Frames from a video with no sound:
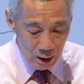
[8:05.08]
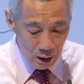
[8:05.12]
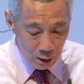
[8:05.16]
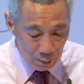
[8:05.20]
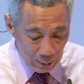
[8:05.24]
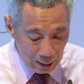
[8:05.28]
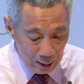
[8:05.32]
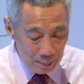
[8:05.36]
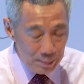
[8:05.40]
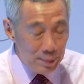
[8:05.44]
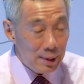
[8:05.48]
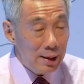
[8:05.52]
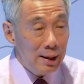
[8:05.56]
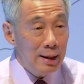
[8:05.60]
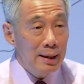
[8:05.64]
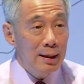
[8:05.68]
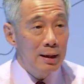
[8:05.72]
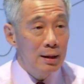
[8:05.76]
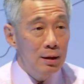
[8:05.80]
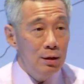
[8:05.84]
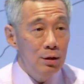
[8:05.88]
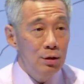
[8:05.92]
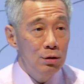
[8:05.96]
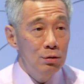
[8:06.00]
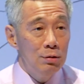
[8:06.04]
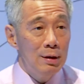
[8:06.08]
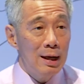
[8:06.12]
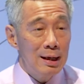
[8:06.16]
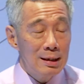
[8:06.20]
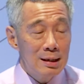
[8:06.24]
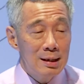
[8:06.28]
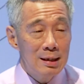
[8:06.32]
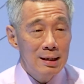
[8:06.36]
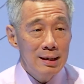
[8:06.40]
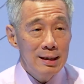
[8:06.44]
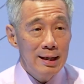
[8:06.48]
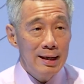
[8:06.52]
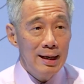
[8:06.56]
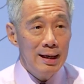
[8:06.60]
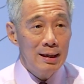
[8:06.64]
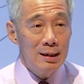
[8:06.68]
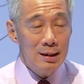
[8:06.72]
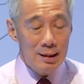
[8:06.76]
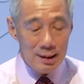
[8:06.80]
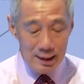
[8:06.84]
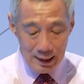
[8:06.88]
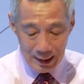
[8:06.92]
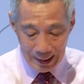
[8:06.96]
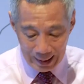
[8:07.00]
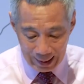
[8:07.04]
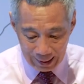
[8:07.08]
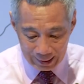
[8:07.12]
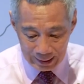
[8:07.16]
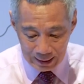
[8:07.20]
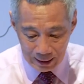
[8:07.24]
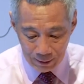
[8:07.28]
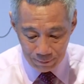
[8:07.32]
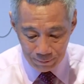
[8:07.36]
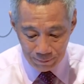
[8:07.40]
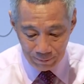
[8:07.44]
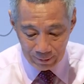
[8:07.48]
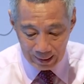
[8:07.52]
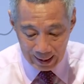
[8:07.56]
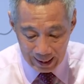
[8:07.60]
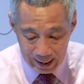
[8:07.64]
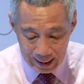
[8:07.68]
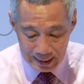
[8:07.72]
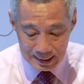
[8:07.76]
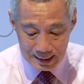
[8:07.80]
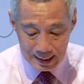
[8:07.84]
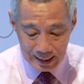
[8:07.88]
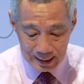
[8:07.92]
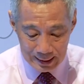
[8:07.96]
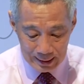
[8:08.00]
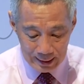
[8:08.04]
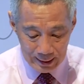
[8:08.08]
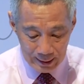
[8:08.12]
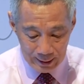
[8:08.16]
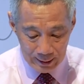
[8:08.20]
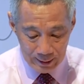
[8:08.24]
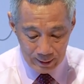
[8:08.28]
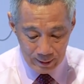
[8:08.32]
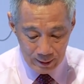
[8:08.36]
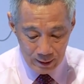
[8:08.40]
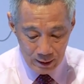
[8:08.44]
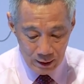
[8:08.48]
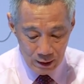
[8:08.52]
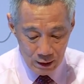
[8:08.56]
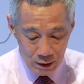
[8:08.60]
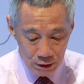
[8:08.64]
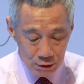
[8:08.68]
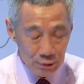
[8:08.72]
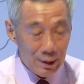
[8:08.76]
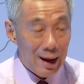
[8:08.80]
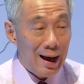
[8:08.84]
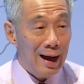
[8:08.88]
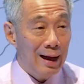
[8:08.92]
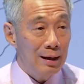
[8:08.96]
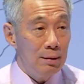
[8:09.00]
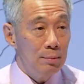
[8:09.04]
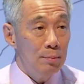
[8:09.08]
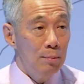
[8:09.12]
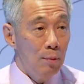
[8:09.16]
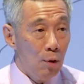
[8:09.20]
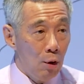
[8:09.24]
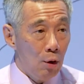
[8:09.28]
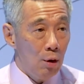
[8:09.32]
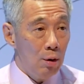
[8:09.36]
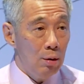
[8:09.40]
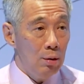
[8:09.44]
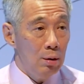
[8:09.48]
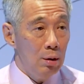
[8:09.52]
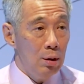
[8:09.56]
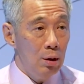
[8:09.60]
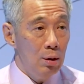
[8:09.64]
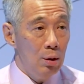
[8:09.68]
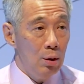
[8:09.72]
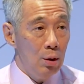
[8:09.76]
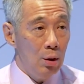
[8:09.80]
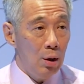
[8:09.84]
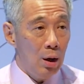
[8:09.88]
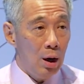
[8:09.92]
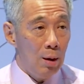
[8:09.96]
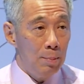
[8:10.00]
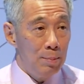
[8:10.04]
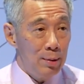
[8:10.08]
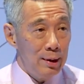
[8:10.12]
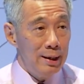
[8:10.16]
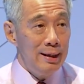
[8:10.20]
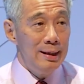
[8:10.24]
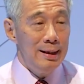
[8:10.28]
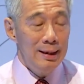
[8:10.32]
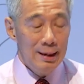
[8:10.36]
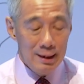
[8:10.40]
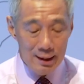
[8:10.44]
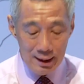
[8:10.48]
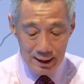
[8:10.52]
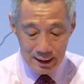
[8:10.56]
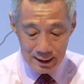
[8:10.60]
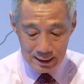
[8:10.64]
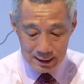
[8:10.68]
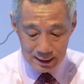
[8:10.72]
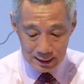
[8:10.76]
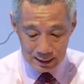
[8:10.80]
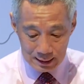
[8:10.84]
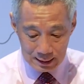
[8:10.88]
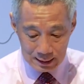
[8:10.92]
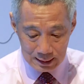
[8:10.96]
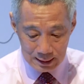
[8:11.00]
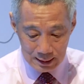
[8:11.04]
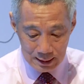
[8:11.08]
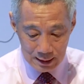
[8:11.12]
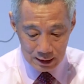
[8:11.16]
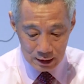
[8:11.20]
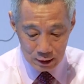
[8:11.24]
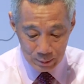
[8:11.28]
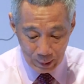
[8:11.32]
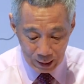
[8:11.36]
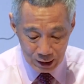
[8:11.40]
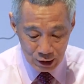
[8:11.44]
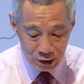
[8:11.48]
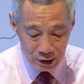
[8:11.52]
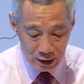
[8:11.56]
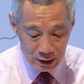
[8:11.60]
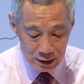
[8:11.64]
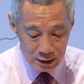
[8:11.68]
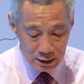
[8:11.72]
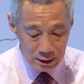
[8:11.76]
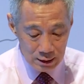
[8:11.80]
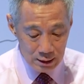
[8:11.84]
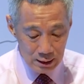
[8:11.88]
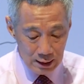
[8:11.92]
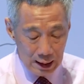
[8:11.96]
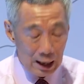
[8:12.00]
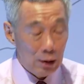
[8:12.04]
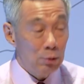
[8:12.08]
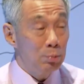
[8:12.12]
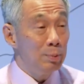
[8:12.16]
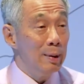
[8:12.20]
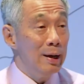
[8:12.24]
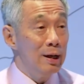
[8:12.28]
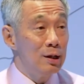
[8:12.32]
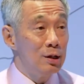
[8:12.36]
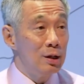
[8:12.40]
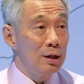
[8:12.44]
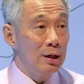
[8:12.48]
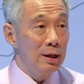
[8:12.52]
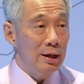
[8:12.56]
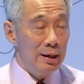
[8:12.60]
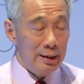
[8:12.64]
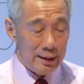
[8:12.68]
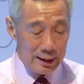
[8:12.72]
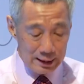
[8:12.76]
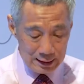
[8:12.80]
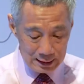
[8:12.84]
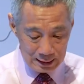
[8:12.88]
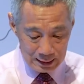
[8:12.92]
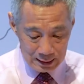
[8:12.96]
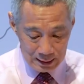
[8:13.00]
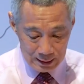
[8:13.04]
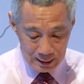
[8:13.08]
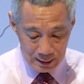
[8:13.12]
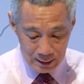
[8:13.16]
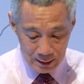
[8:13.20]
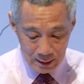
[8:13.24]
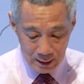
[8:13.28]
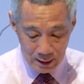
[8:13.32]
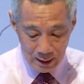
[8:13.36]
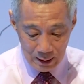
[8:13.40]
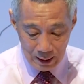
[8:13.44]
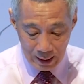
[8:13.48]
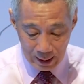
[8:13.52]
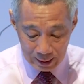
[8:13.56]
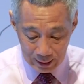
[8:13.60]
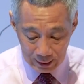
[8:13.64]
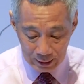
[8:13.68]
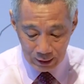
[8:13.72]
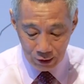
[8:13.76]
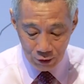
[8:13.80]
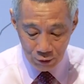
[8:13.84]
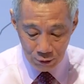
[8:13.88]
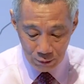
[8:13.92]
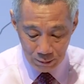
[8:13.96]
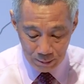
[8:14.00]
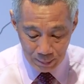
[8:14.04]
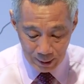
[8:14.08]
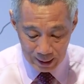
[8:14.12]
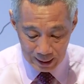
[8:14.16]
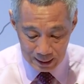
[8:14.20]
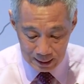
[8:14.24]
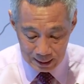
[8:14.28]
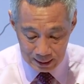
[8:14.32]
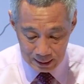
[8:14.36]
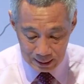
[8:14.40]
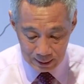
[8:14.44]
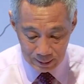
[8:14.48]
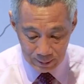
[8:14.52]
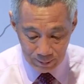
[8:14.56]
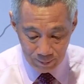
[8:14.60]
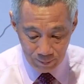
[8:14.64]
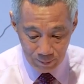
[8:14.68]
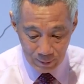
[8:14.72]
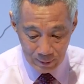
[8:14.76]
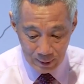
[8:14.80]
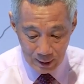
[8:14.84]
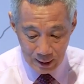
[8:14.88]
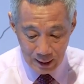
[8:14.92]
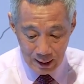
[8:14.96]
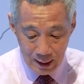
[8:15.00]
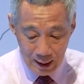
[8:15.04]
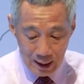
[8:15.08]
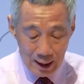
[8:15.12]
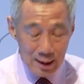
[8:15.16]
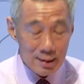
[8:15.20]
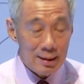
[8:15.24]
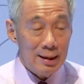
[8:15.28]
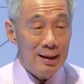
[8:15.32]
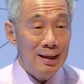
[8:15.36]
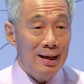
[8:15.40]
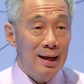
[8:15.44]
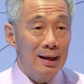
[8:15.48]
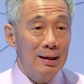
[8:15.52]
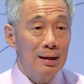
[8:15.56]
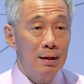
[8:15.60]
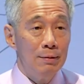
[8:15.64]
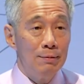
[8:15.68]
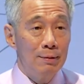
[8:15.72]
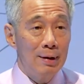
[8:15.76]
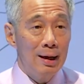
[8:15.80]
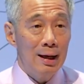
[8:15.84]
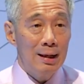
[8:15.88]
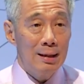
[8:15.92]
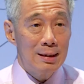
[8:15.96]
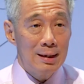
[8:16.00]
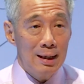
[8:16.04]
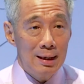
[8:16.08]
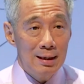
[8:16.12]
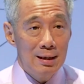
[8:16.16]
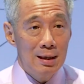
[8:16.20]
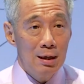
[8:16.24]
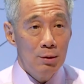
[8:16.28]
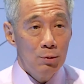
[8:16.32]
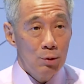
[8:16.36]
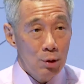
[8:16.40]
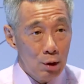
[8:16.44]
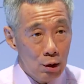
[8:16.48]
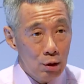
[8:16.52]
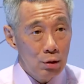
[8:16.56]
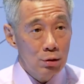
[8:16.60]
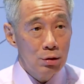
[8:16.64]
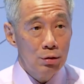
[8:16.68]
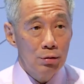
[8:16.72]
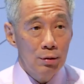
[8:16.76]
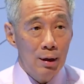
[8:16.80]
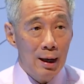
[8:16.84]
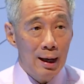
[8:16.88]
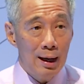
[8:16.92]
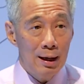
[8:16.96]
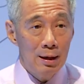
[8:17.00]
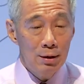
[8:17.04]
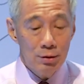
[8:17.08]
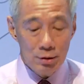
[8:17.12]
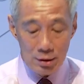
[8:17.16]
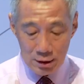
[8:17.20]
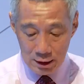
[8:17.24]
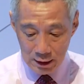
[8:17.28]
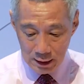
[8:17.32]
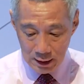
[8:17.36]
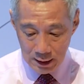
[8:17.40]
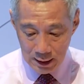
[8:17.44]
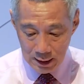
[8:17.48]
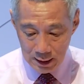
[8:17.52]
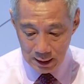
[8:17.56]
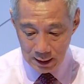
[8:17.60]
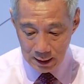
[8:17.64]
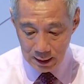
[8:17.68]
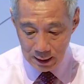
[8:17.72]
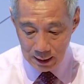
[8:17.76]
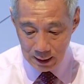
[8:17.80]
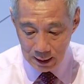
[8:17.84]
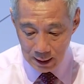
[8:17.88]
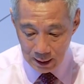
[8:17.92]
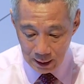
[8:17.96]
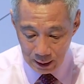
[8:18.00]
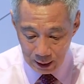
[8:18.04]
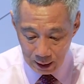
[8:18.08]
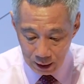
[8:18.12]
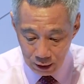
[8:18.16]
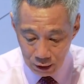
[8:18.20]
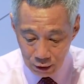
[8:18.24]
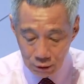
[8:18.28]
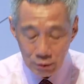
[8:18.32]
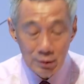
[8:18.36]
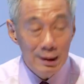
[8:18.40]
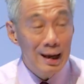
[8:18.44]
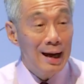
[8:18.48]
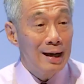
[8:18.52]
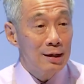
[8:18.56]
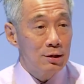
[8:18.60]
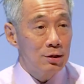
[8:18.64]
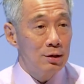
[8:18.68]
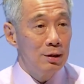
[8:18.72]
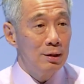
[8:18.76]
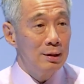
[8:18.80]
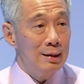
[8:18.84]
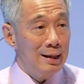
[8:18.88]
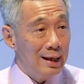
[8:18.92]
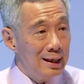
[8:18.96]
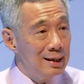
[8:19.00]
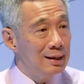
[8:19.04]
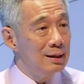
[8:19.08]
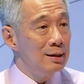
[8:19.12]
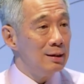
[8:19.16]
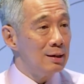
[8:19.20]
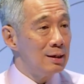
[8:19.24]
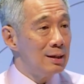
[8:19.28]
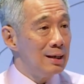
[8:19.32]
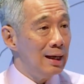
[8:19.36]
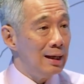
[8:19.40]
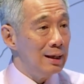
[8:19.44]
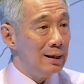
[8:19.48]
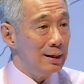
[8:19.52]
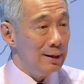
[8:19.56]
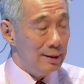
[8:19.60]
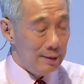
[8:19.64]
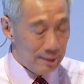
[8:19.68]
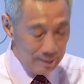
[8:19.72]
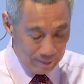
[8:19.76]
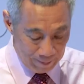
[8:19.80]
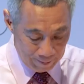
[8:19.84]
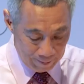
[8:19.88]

We are building a new SGH elective care center to add more operating theatres, specialist outpatient clinics, and acute beds. And the elective care centre will also house the new National Dental Centre.